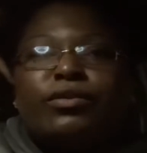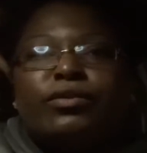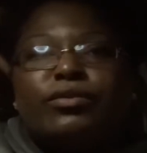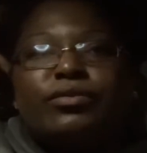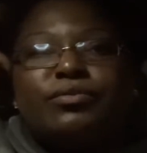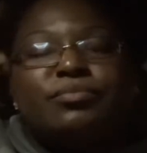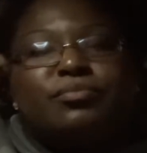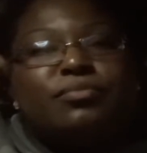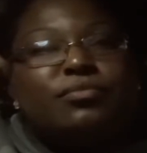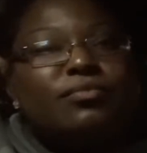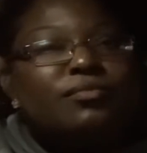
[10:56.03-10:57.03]

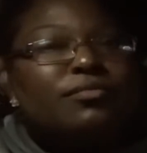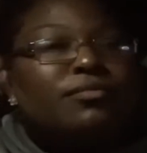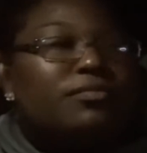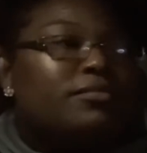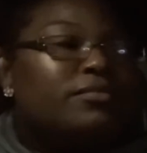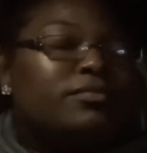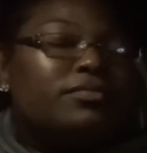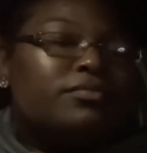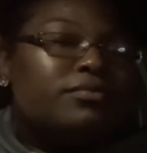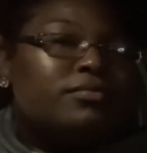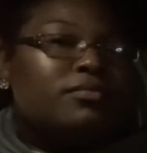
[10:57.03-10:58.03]

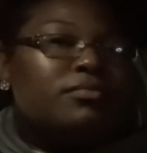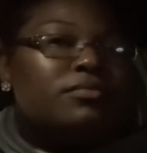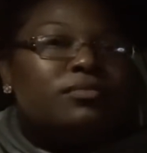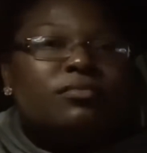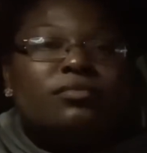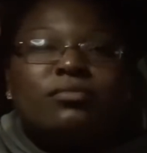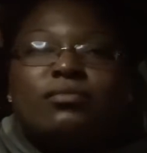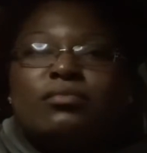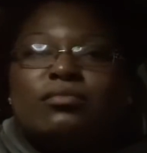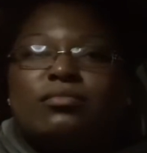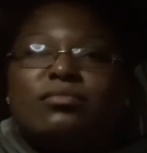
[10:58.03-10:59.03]

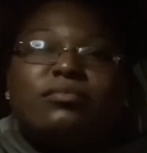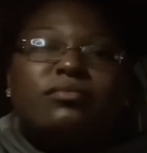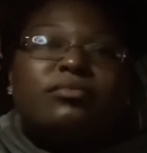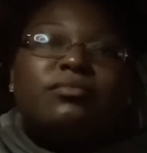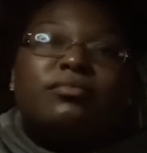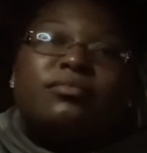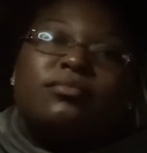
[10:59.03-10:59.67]
(not speaking)